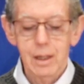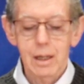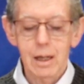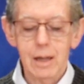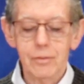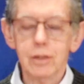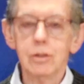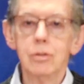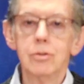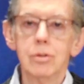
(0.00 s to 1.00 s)
and that
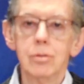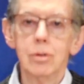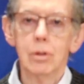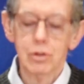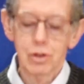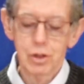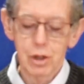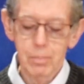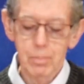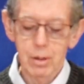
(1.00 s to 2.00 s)
you do not
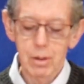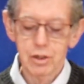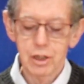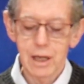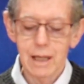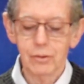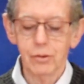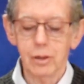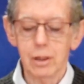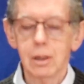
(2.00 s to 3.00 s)
show
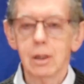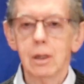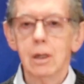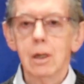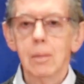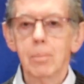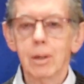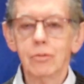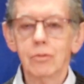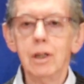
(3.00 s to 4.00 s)
partiality,
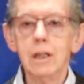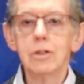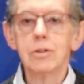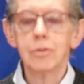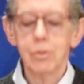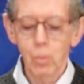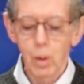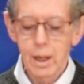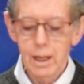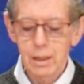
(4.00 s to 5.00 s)
but teach the
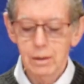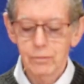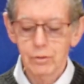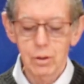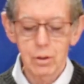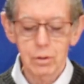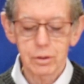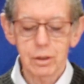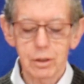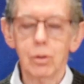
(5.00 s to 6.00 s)
way of God
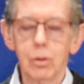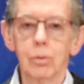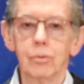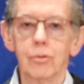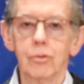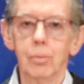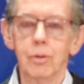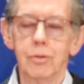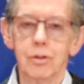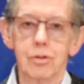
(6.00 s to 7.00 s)
in accordance
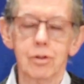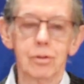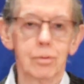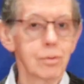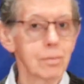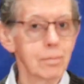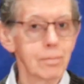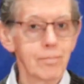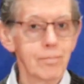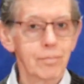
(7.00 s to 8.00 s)
with the truth."
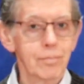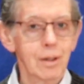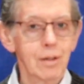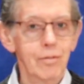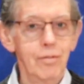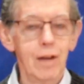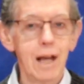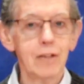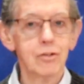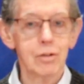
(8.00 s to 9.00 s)

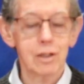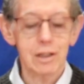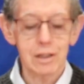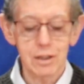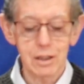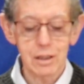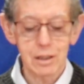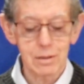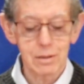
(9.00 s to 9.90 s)
Flattery indeed.